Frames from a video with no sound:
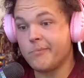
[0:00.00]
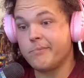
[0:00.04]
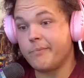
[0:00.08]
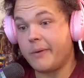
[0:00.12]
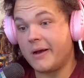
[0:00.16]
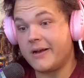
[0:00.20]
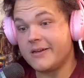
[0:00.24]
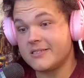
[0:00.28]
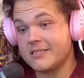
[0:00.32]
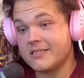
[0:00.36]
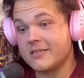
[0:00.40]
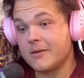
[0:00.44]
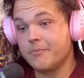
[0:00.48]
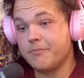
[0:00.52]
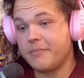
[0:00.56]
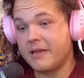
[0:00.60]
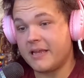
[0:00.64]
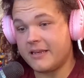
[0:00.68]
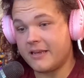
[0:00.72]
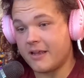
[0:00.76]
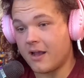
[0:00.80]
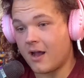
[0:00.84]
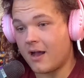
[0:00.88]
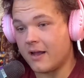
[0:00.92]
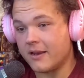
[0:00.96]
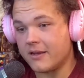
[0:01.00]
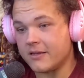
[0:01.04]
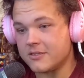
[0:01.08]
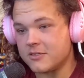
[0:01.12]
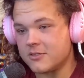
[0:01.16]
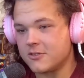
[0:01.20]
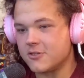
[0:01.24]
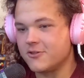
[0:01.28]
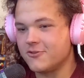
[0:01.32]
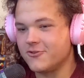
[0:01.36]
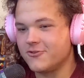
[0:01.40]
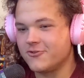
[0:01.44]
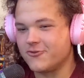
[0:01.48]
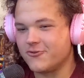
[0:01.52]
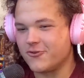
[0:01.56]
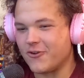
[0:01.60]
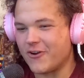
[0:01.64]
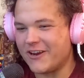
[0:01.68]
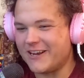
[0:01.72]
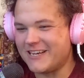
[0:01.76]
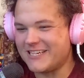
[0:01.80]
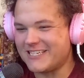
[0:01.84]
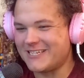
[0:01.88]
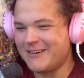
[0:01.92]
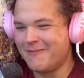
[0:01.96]
Bust some piñatas,
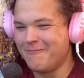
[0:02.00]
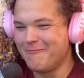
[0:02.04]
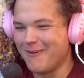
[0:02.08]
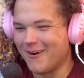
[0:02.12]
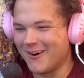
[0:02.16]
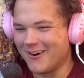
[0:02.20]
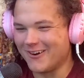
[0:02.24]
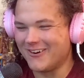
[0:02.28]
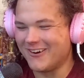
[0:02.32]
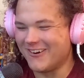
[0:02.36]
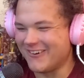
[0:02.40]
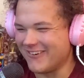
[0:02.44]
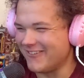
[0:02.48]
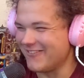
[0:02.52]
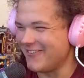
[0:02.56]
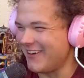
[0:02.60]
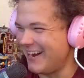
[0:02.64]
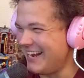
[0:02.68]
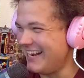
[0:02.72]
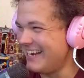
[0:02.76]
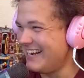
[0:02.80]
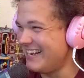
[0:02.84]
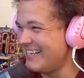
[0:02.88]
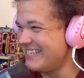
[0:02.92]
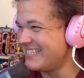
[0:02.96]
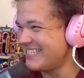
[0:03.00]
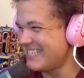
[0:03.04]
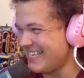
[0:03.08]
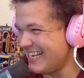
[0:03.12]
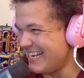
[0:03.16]
drink some margaritas,